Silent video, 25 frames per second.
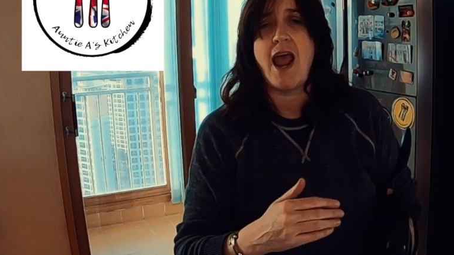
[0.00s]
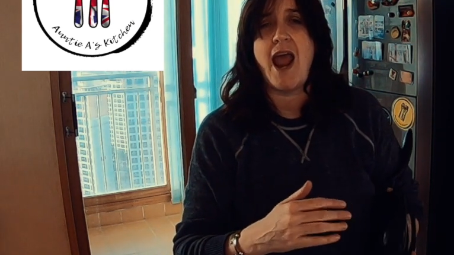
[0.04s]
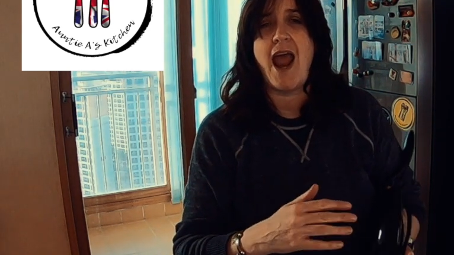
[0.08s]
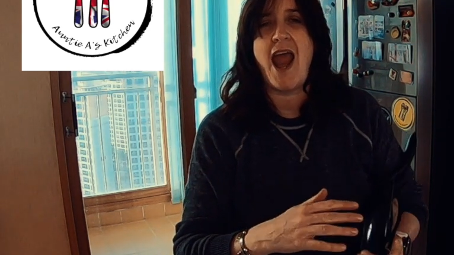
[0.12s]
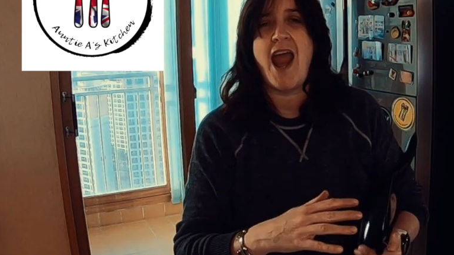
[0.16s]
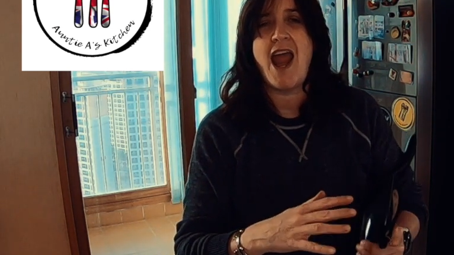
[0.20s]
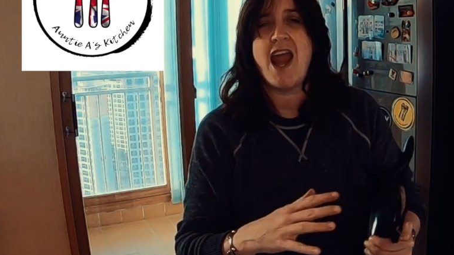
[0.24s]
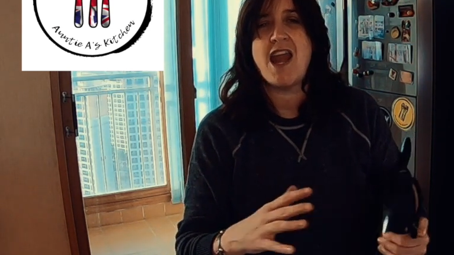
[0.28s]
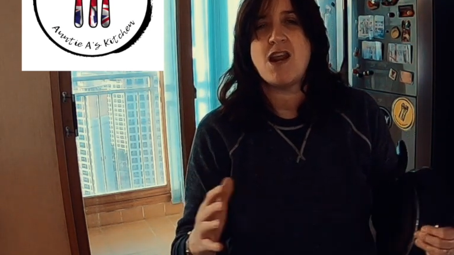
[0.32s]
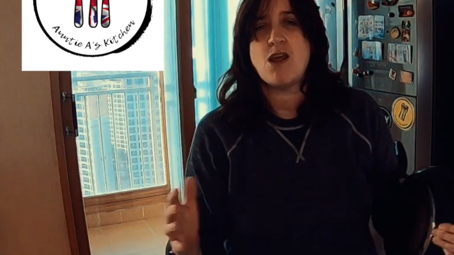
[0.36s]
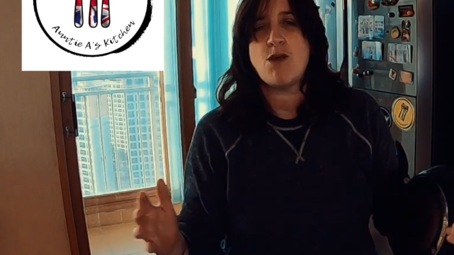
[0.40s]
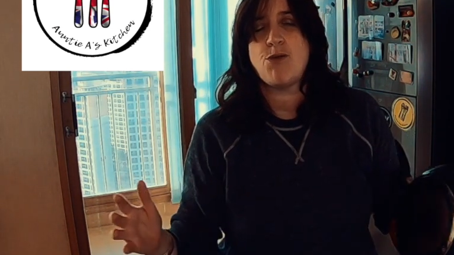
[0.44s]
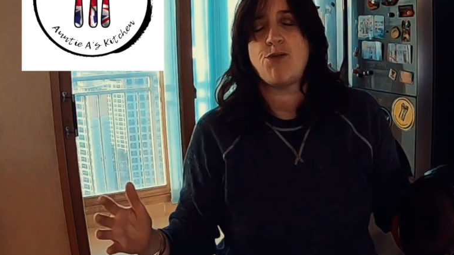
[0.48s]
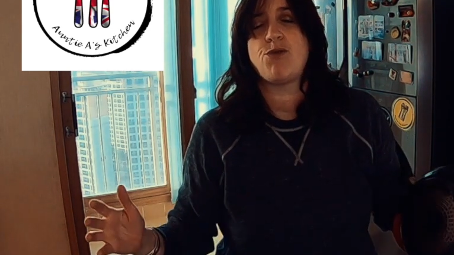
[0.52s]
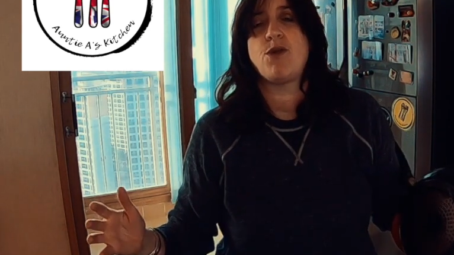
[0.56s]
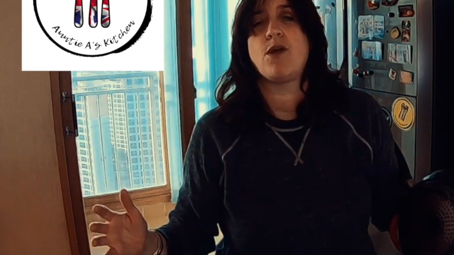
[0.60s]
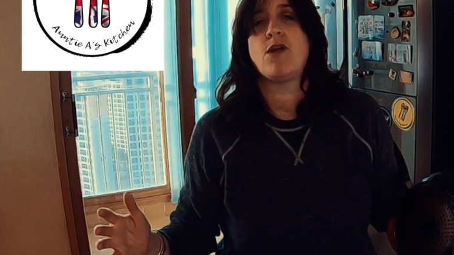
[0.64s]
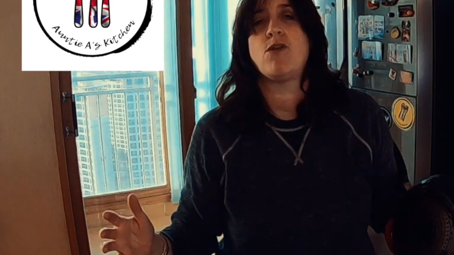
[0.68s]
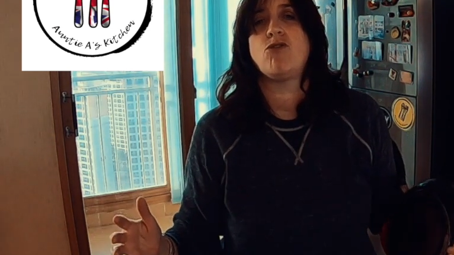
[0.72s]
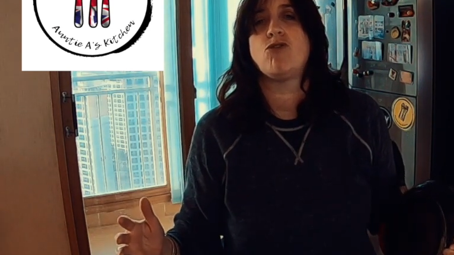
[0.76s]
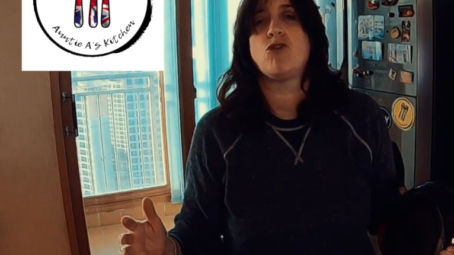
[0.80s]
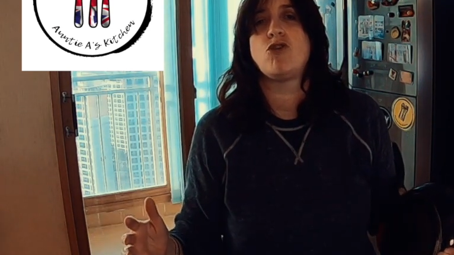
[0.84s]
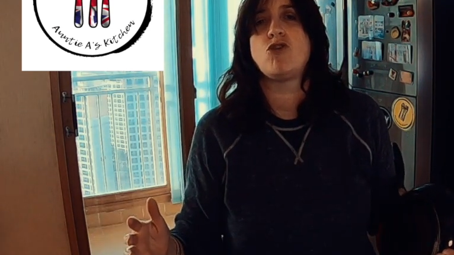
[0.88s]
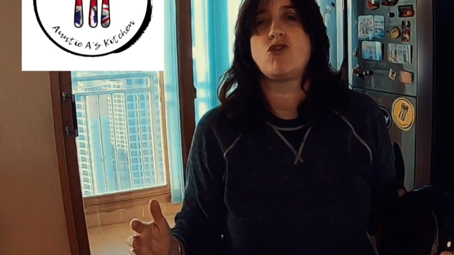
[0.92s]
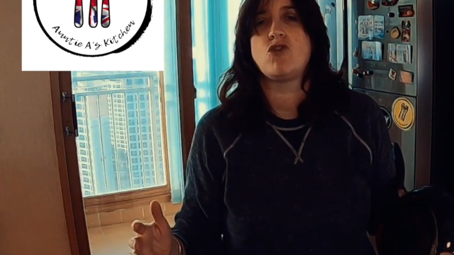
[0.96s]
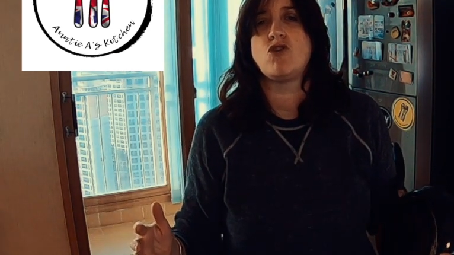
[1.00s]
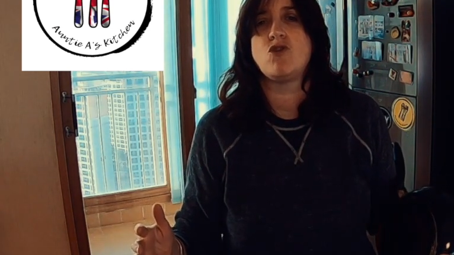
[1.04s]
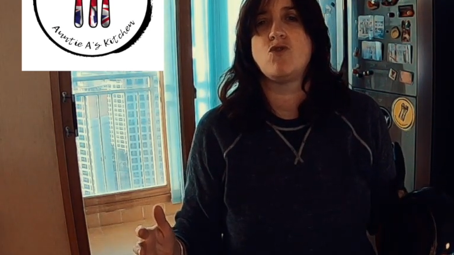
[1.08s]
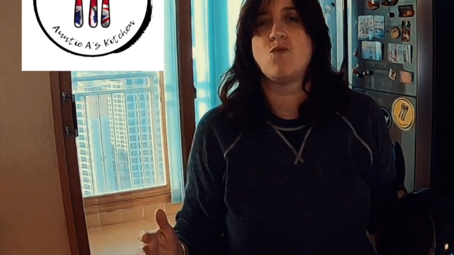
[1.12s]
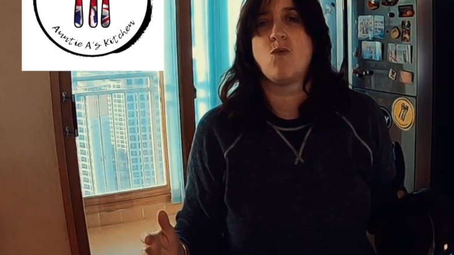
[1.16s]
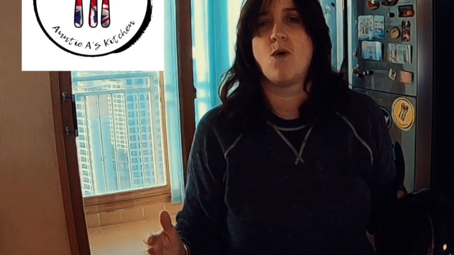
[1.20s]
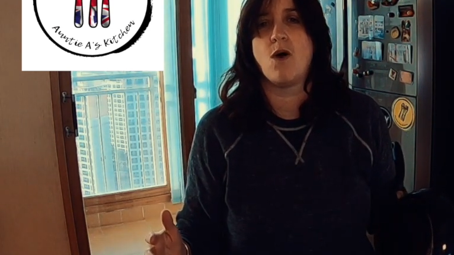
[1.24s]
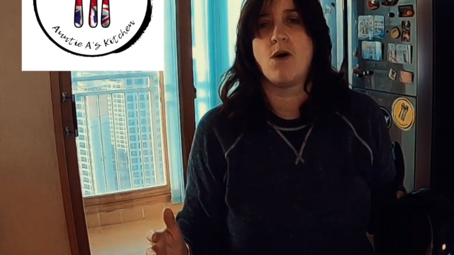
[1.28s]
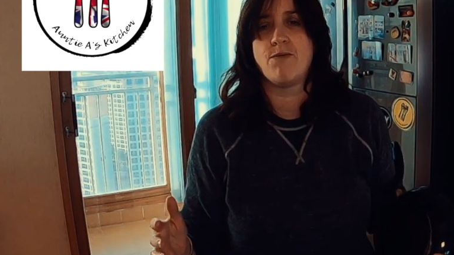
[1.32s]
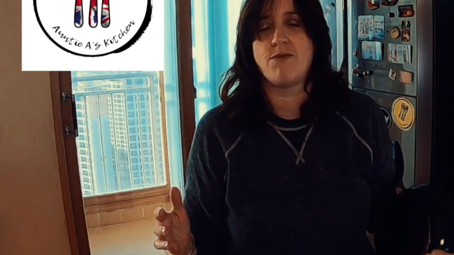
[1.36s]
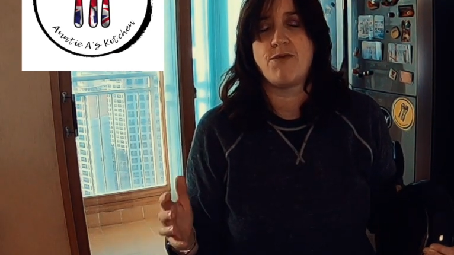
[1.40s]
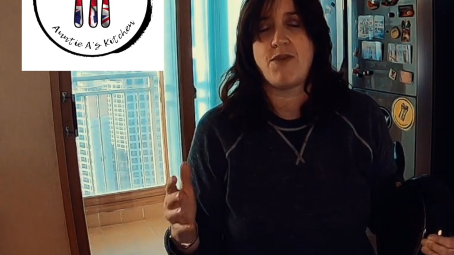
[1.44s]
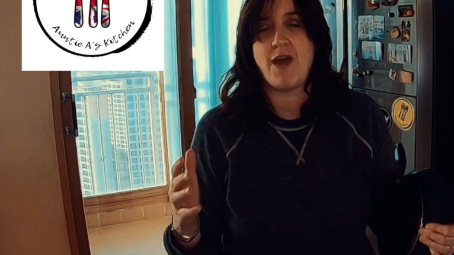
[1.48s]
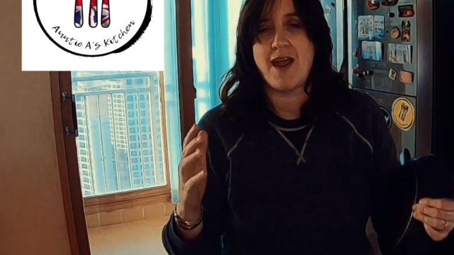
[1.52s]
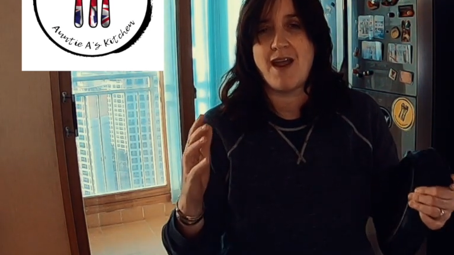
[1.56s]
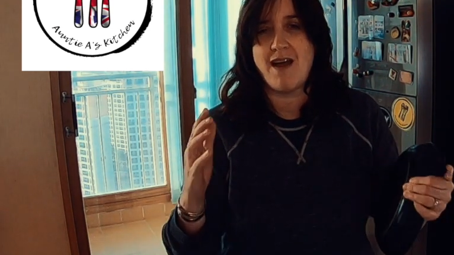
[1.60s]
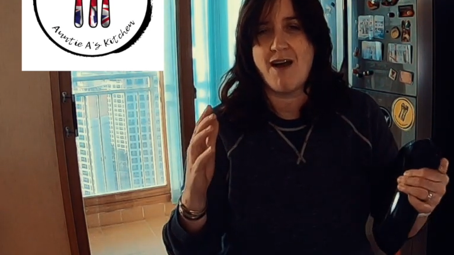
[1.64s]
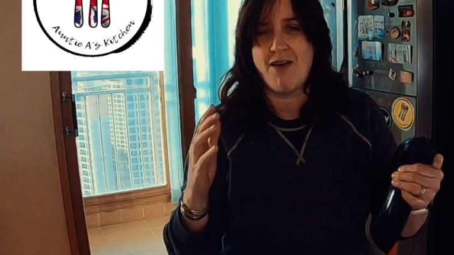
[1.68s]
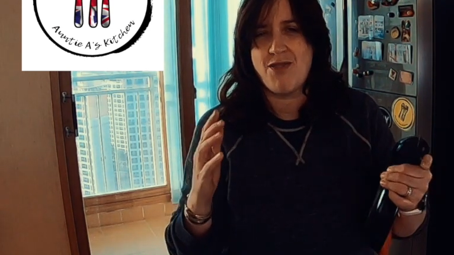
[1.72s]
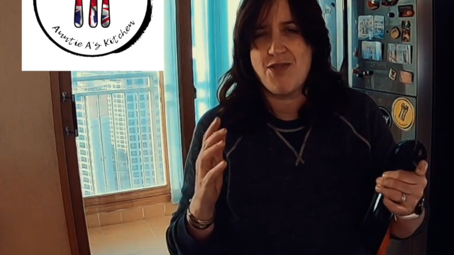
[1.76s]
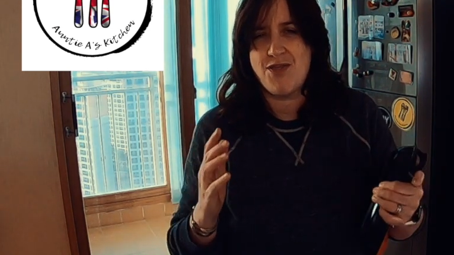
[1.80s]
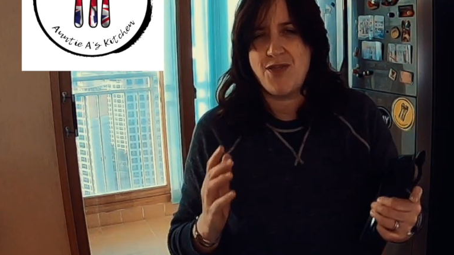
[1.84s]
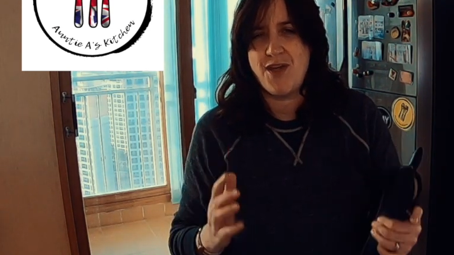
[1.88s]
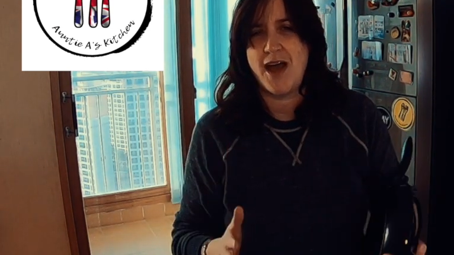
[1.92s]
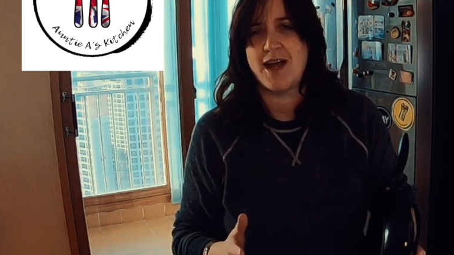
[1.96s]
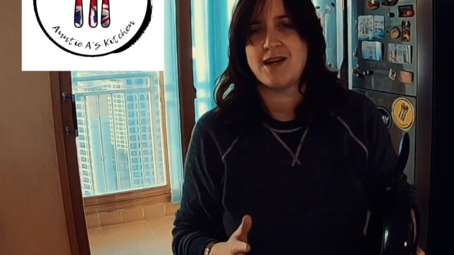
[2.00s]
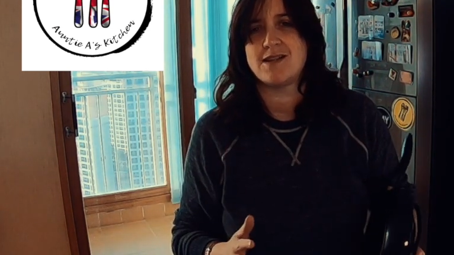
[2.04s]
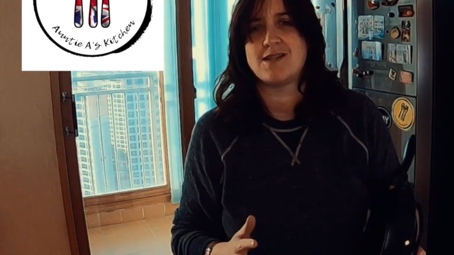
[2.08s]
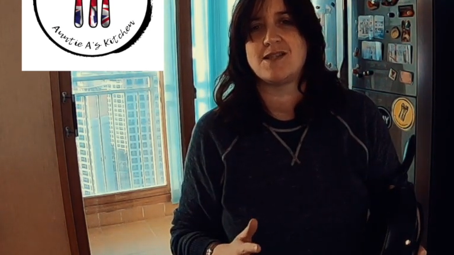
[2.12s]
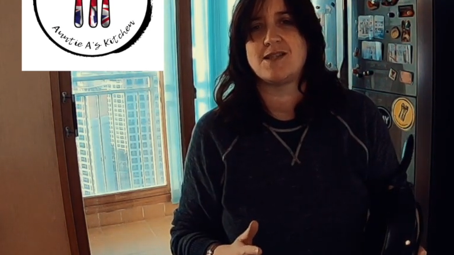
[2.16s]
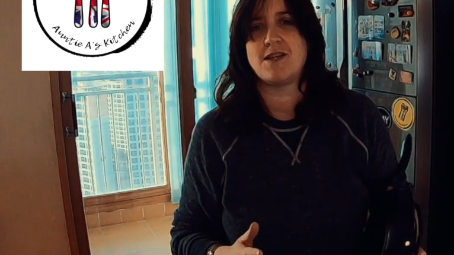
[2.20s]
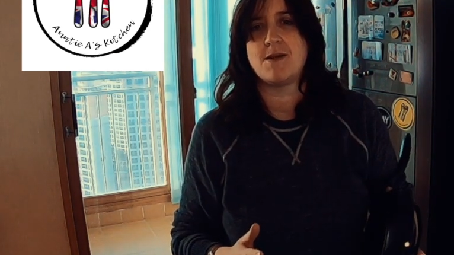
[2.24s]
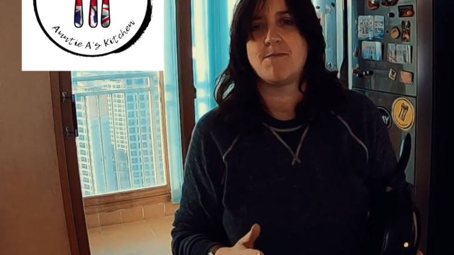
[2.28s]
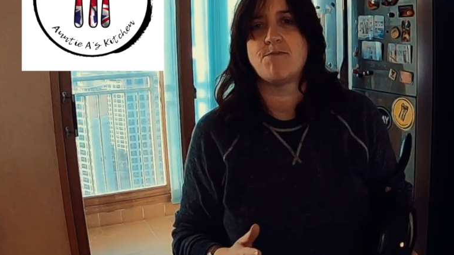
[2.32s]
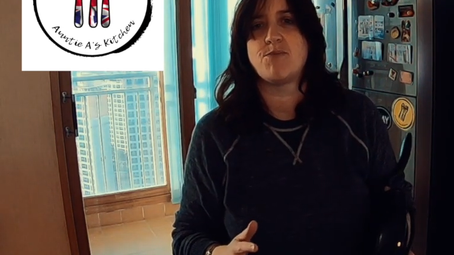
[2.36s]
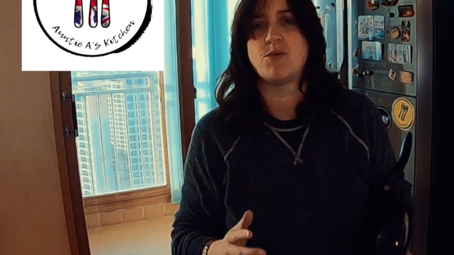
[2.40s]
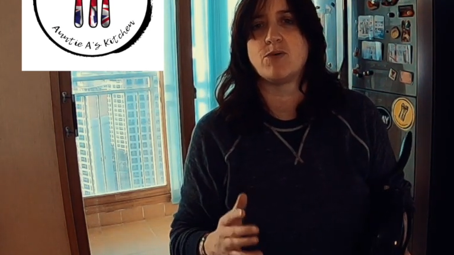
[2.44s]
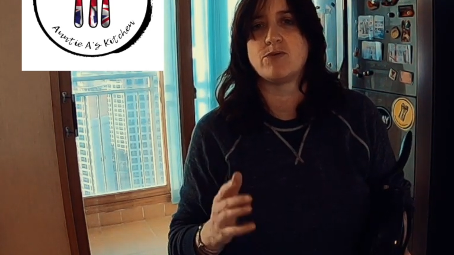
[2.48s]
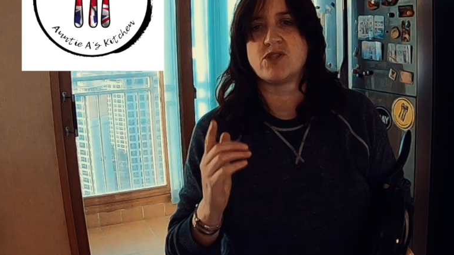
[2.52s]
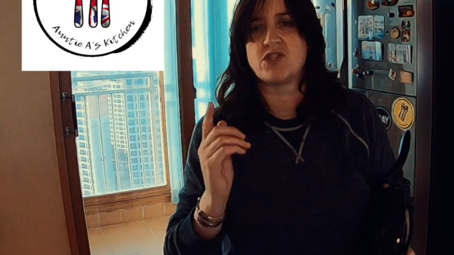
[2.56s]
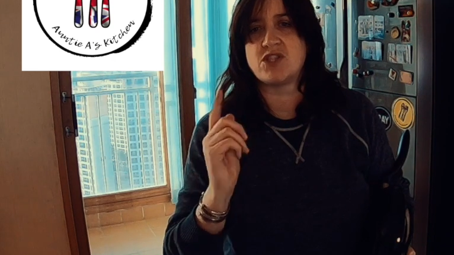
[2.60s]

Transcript: anything that you want. They are that simple.